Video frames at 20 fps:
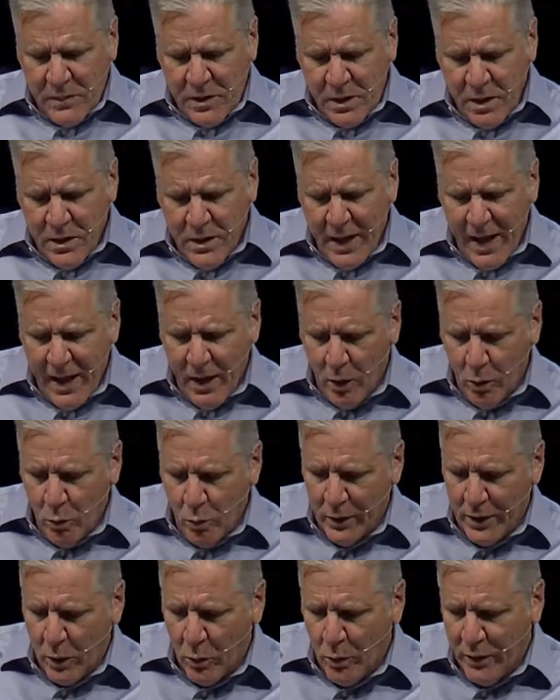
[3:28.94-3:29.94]
Now,
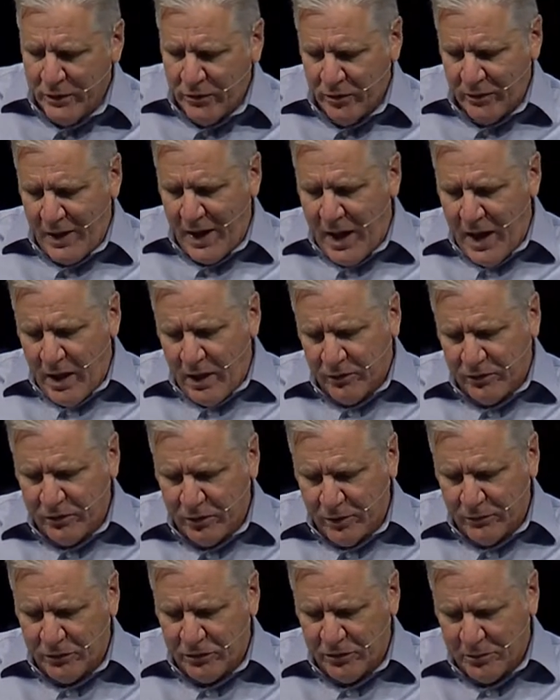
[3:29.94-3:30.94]
when I went to the house
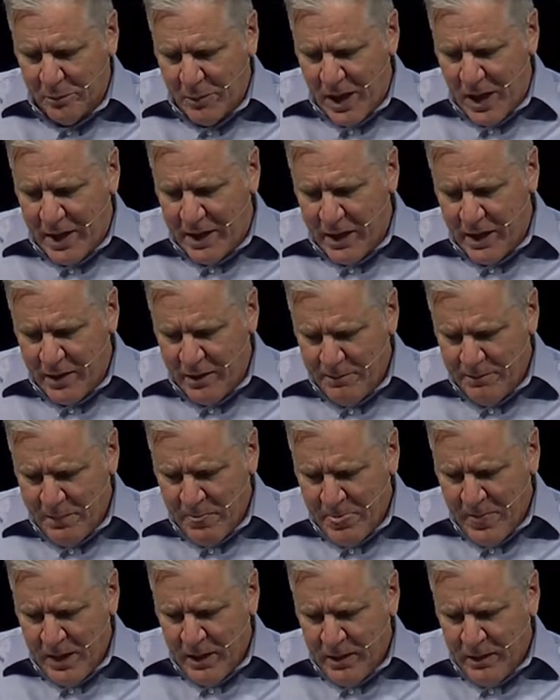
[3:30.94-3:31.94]
of Shemaiah,
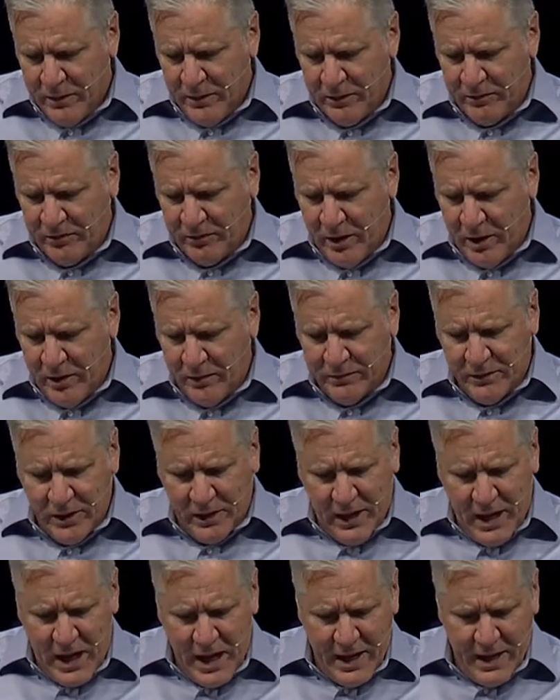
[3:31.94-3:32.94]
the son of
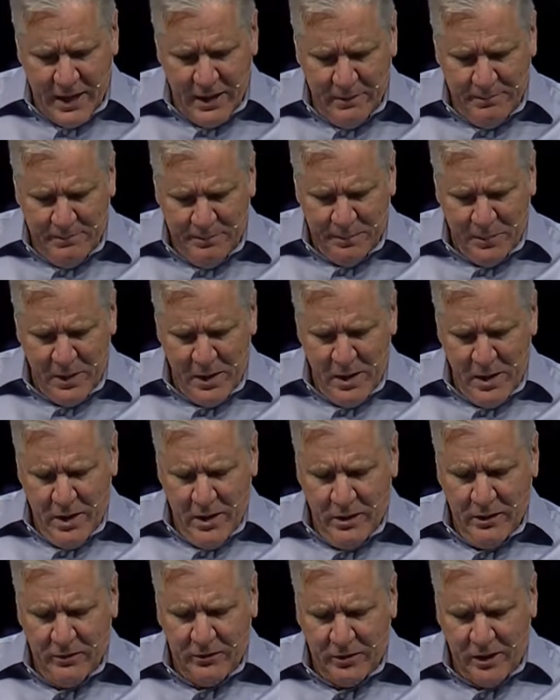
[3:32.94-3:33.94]
Deliah,
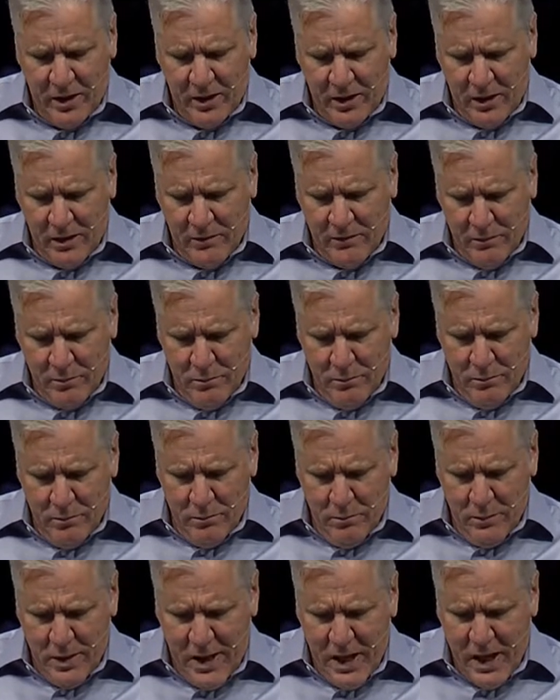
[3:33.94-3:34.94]
son of
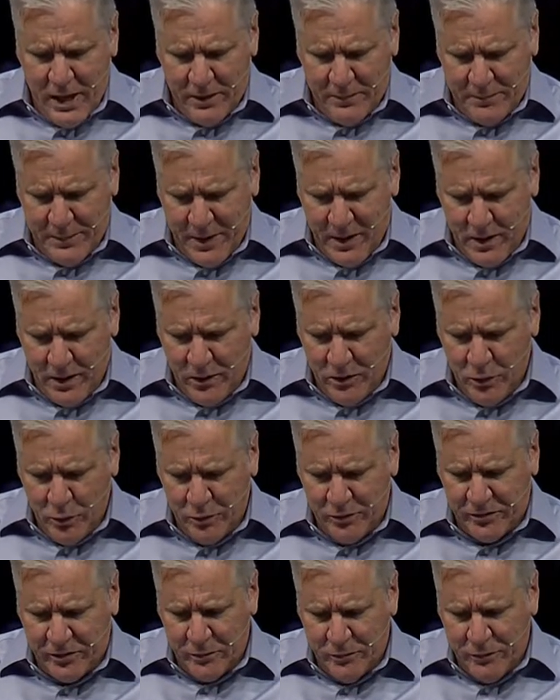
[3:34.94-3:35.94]
Mehetabel, who
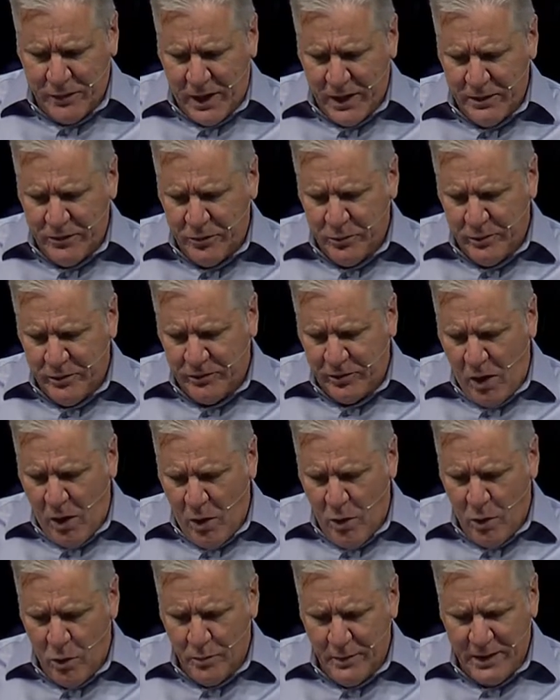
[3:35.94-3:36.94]
was confined to his
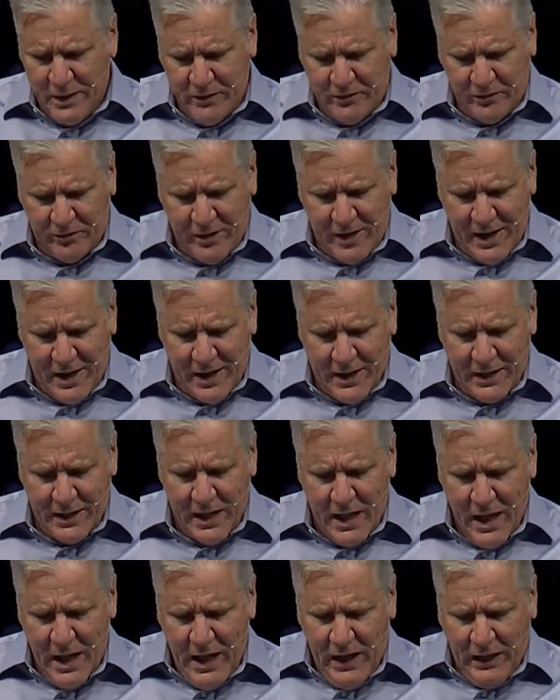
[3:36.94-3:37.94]
home, he said,
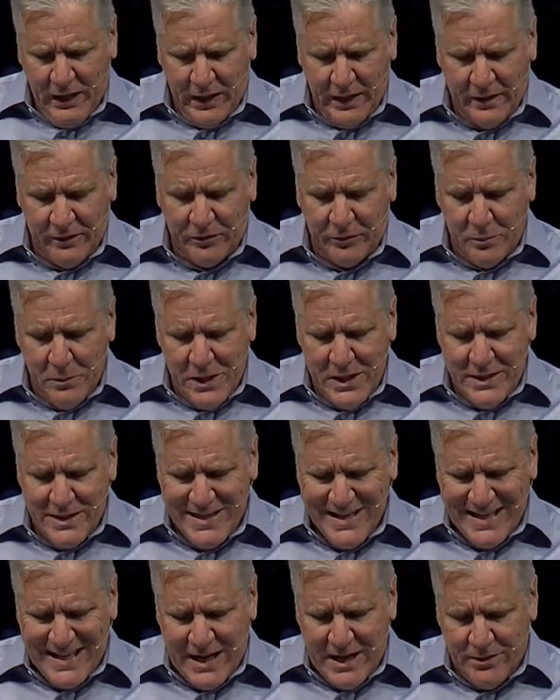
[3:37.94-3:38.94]
let us meet
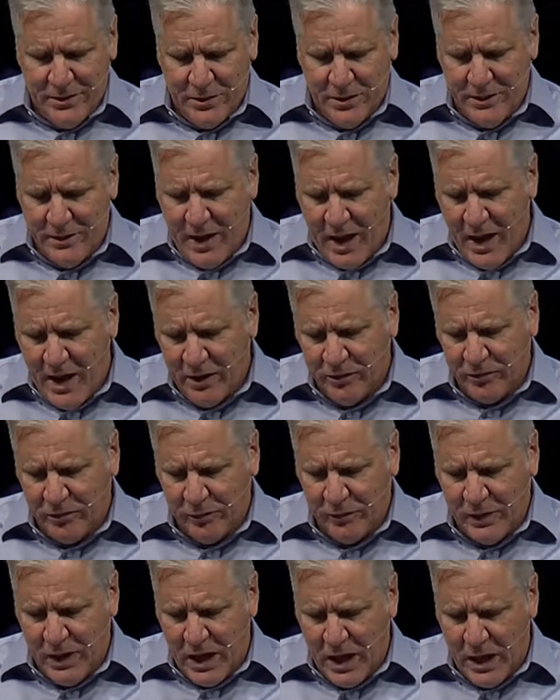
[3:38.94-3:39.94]
together in the house
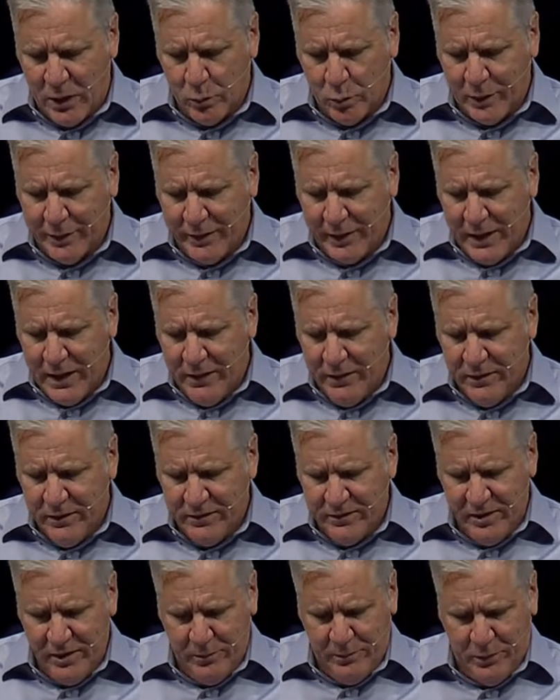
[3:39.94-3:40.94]
of God within the
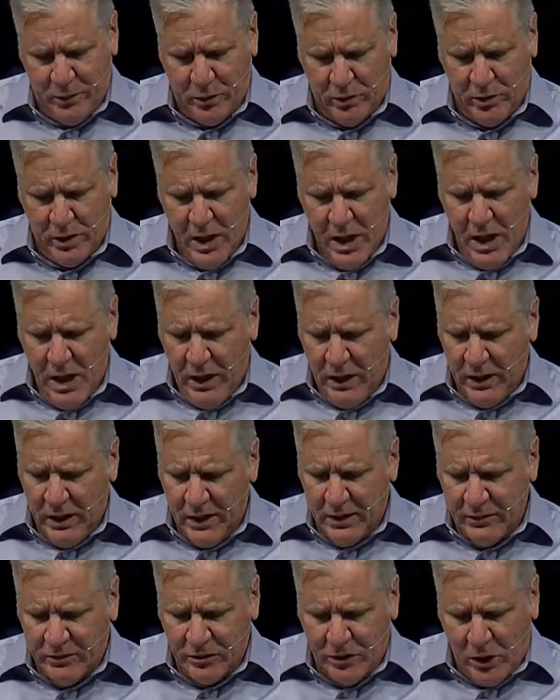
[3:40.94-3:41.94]
temple. Let
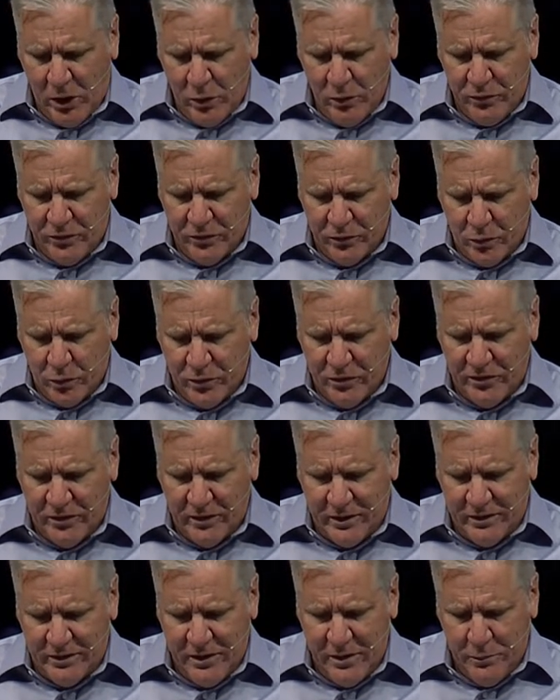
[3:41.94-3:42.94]
us close the doors of
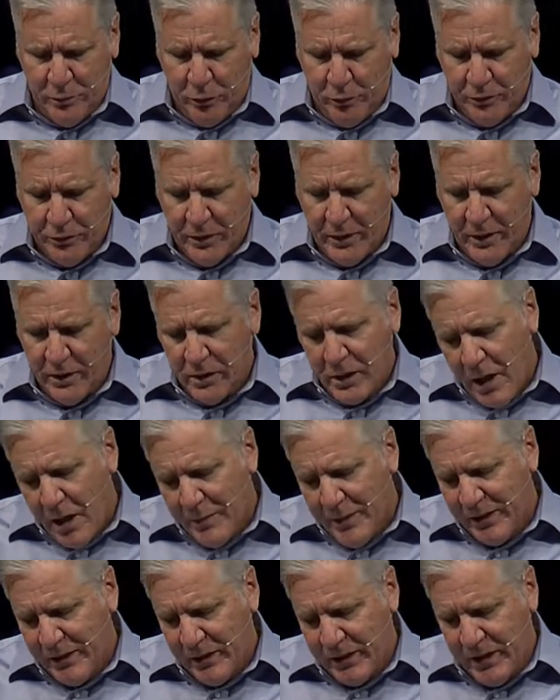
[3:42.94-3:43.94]
the temple, for they are
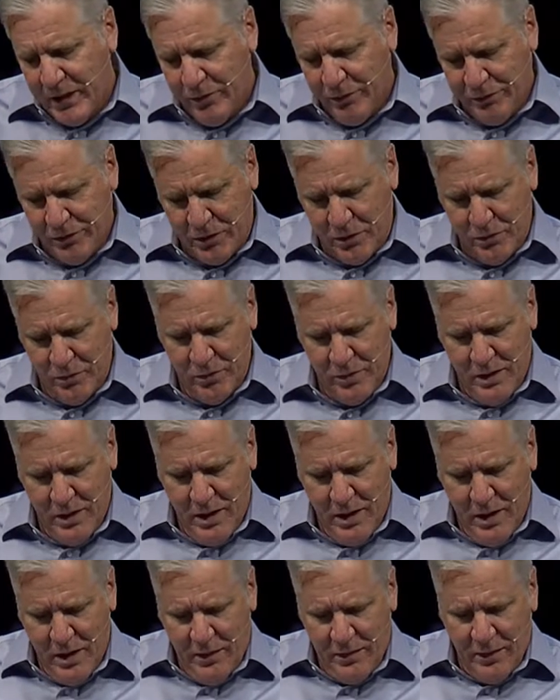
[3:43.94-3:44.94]
coming to kill you.
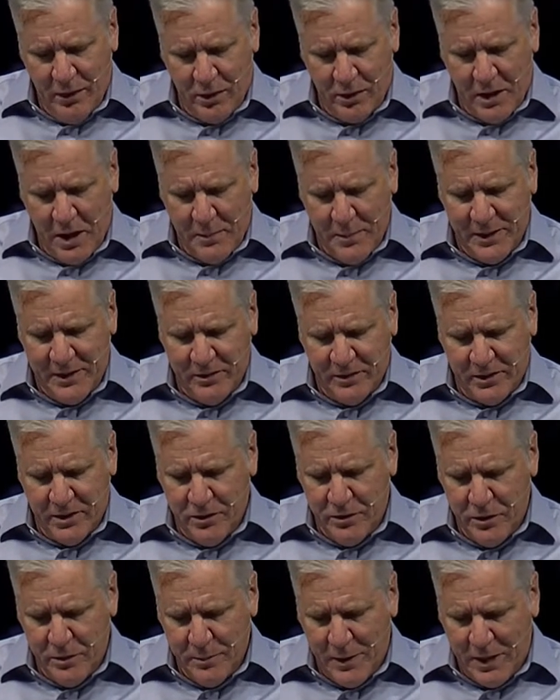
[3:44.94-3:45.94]
They are coming to kill
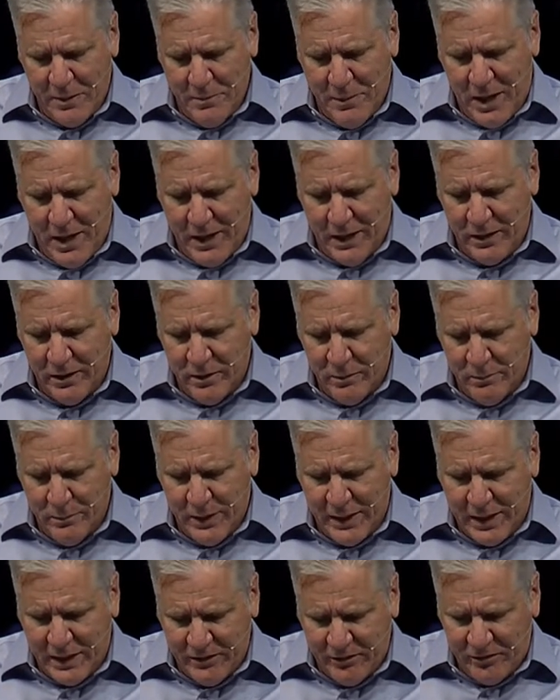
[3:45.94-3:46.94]
you by might. But
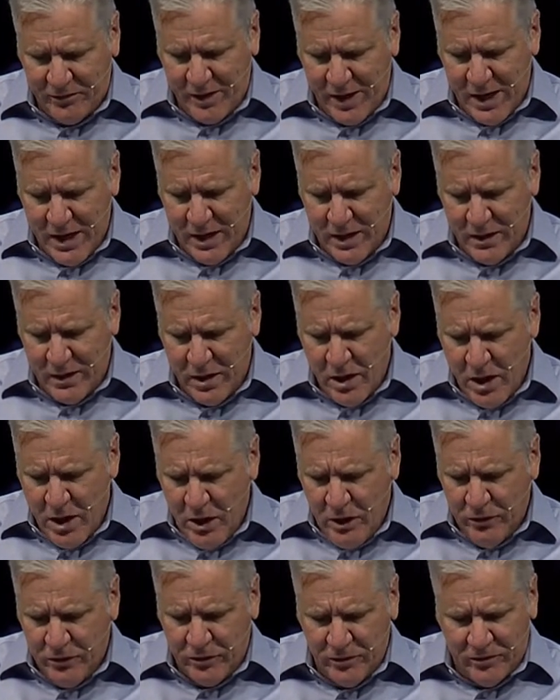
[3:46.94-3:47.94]
I said,
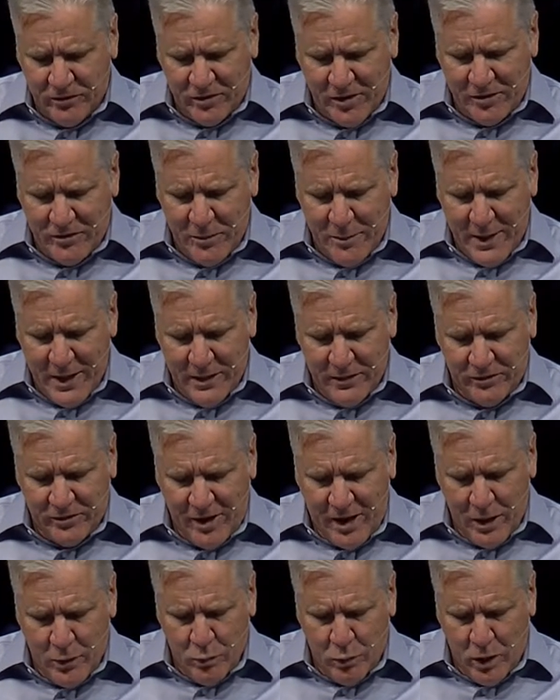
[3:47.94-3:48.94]
should such a man as
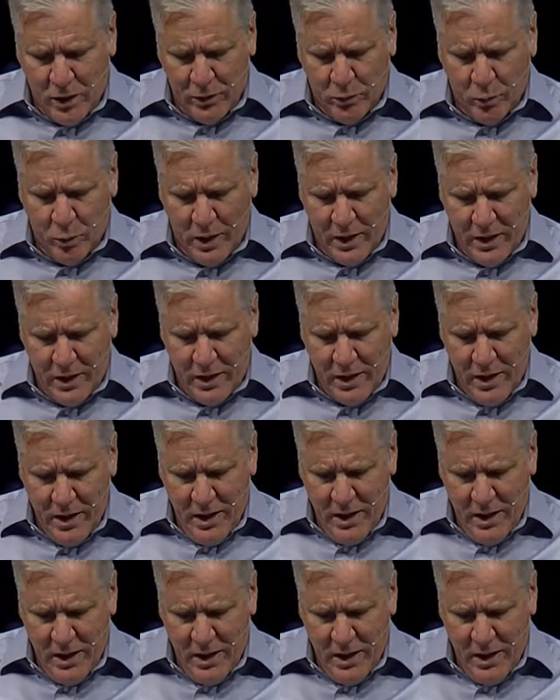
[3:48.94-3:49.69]
I run away?